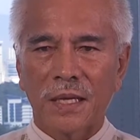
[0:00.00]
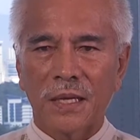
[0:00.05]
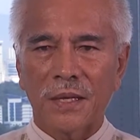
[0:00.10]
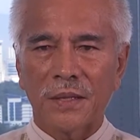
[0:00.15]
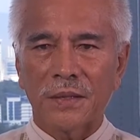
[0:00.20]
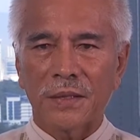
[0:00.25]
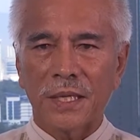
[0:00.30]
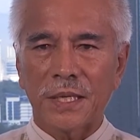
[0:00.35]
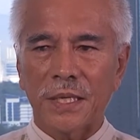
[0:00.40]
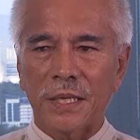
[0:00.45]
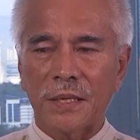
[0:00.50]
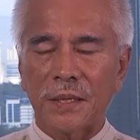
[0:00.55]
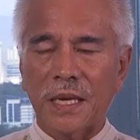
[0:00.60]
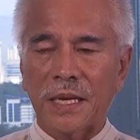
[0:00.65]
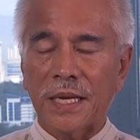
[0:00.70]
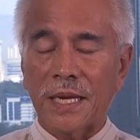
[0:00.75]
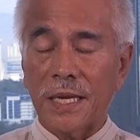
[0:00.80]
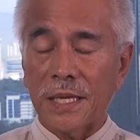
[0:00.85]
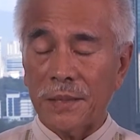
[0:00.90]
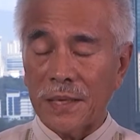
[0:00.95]

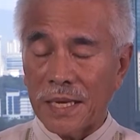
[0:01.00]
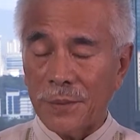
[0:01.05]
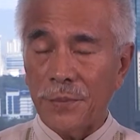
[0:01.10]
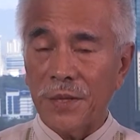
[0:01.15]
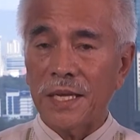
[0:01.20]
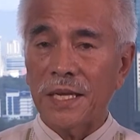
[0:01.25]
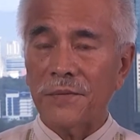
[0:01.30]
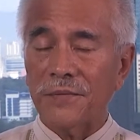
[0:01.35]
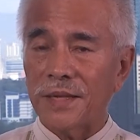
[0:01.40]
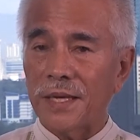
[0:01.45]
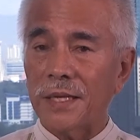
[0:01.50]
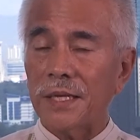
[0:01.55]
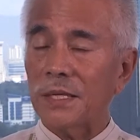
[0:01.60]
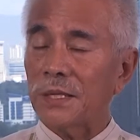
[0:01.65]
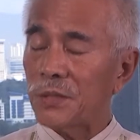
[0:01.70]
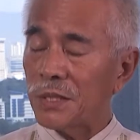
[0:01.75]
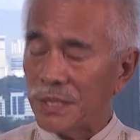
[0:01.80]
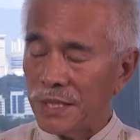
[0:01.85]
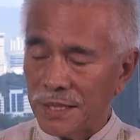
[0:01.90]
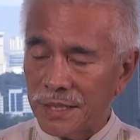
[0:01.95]
I believe that
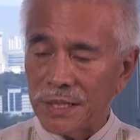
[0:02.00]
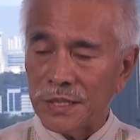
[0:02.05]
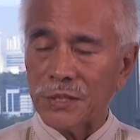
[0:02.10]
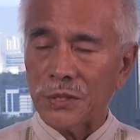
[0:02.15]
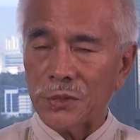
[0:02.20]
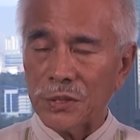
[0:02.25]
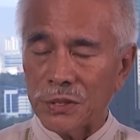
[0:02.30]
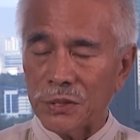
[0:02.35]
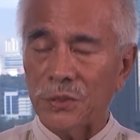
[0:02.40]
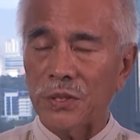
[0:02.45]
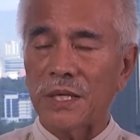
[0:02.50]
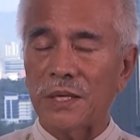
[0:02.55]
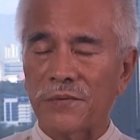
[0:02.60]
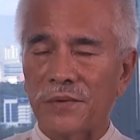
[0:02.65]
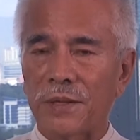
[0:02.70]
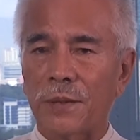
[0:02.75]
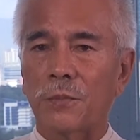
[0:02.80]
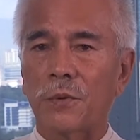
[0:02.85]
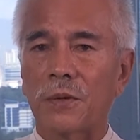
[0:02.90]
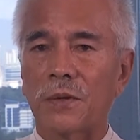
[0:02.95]
it is also
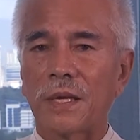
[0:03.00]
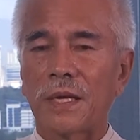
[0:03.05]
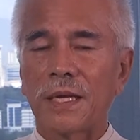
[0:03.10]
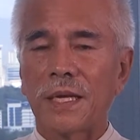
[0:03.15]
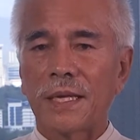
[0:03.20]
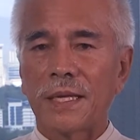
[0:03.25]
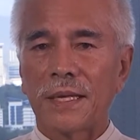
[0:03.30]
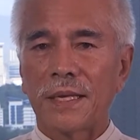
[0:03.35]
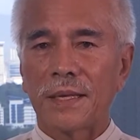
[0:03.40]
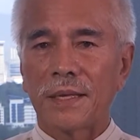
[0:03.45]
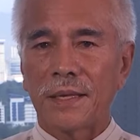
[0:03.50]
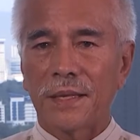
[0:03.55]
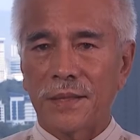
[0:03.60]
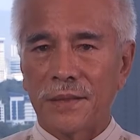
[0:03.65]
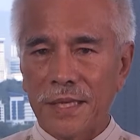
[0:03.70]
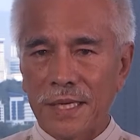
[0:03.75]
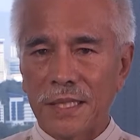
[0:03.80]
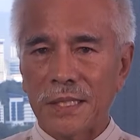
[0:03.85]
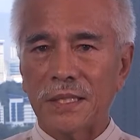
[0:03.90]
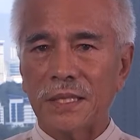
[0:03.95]
inevitable
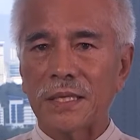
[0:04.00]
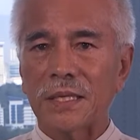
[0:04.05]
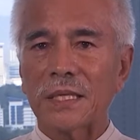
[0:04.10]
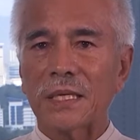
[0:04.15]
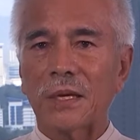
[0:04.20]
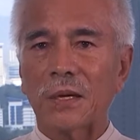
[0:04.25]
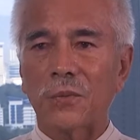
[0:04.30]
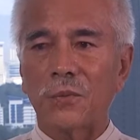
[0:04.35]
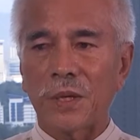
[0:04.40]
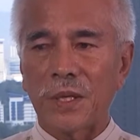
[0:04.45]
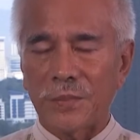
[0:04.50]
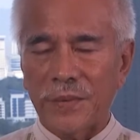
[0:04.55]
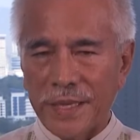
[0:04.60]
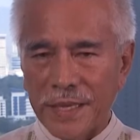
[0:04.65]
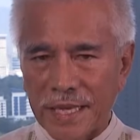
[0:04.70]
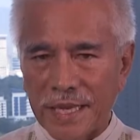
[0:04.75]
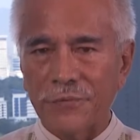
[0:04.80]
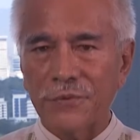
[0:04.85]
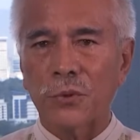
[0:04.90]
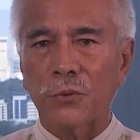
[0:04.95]
that we may
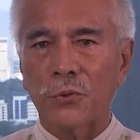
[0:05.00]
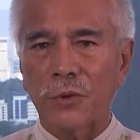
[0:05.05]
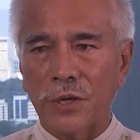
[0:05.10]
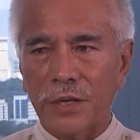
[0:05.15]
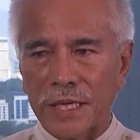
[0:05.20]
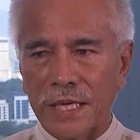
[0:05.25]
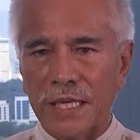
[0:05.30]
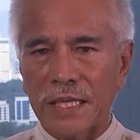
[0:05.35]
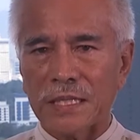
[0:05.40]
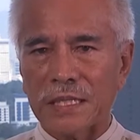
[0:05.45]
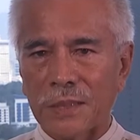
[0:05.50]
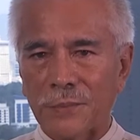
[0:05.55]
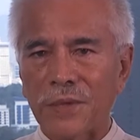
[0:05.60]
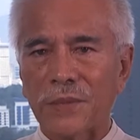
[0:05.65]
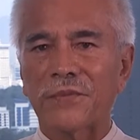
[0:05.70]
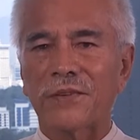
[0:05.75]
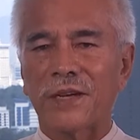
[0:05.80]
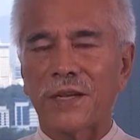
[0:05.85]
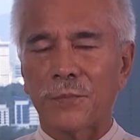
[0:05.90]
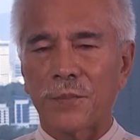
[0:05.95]
have to relocate some
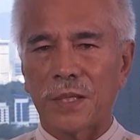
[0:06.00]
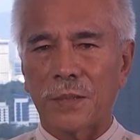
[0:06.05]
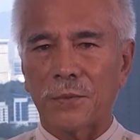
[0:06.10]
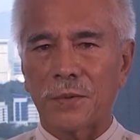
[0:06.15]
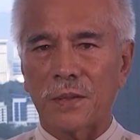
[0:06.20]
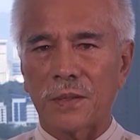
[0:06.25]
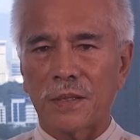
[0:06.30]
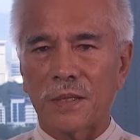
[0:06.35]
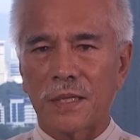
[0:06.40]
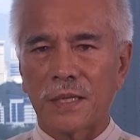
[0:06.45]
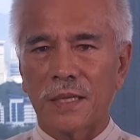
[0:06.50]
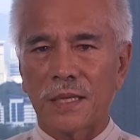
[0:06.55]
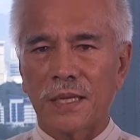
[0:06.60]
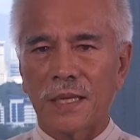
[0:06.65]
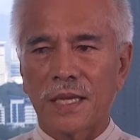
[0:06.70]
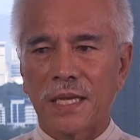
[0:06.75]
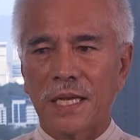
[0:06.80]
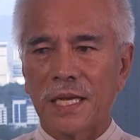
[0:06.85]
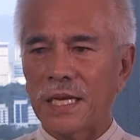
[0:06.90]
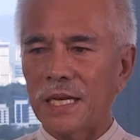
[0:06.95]
of our people.
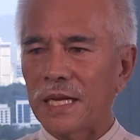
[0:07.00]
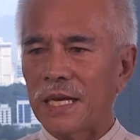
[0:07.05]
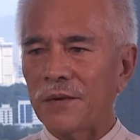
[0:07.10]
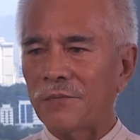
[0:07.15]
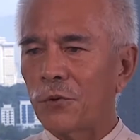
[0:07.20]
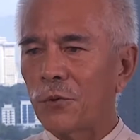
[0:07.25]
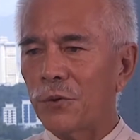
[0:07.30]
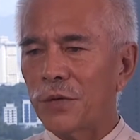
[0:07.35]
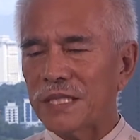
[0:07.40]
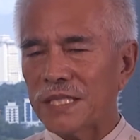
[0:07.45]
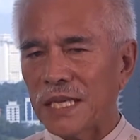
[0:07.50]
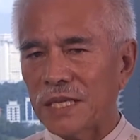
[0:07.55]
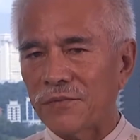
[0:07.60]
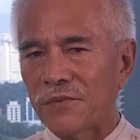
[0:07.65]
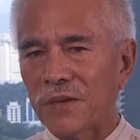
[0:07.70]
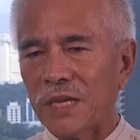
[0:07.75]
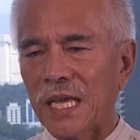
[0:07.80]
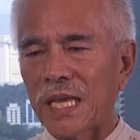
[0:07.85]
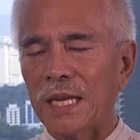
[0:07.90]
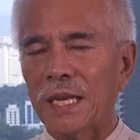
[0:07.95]
Yeah. And I've always
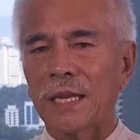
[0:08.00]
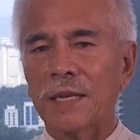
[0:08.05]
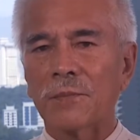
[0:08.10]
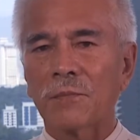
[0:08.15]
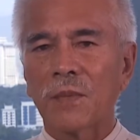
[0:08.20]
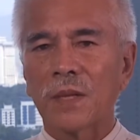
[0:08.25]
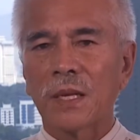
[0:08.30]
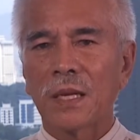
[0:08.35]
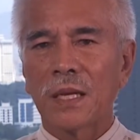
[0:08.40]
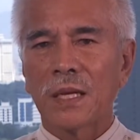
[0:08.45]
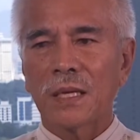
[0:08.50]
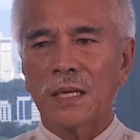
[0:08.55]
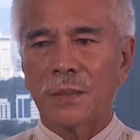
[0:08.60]
advocated a